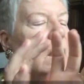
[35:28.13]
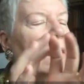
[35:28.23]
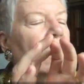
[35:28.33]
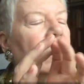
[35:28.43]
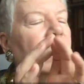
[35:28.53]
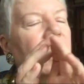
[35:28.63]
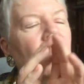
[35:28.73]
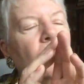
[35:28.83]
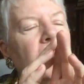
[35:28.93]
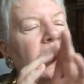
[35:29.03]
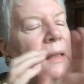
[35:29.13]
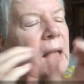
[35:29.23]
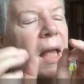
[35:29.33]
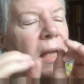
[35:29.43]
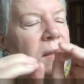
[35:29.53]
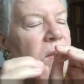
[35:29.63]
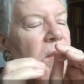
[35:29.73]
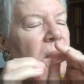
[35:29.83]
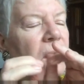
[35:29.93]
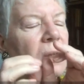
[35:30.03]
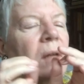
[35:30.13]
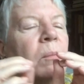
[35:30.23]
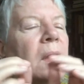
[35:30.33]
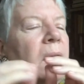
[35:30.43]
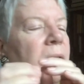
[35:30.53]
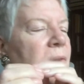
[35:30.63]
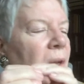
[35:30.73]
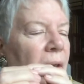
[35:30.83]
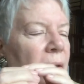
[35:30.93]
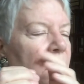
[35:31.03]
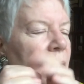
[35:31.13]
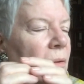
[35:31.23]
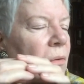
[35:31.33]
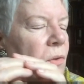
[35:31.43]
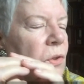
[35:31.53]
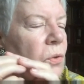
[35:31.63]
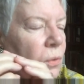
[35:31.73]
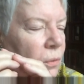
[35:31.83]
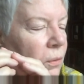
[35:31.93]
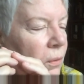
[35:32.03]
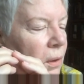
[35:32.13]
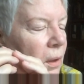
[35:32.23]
they only last a millisecond or shorter.